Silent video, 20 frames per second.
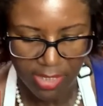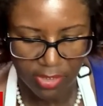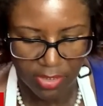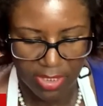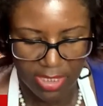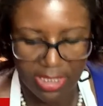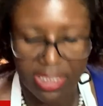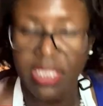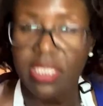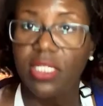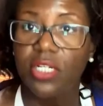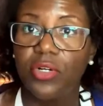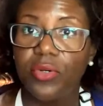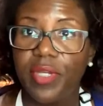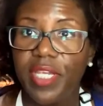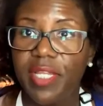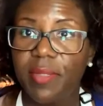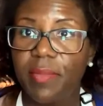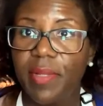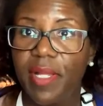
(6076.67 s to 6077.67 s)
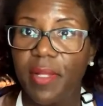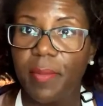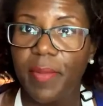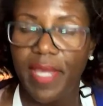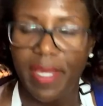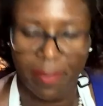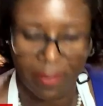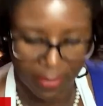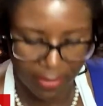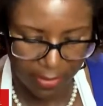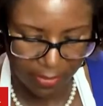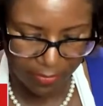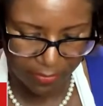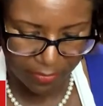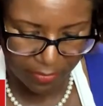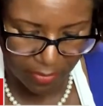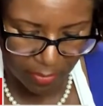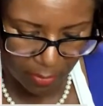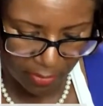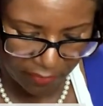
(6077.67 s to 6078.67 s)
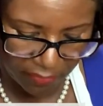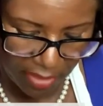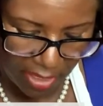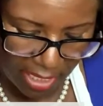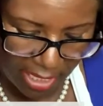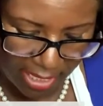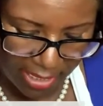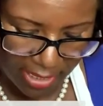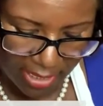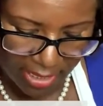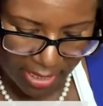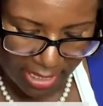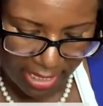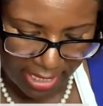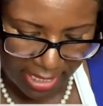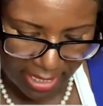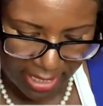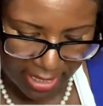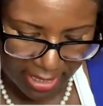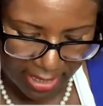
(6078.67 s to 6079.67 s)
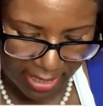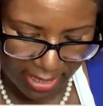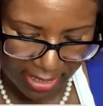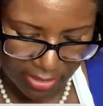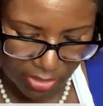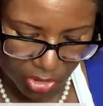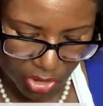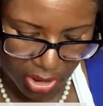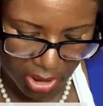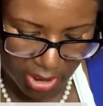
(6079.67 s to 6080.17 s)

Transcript: So this is a green bell pepper. We've got egg and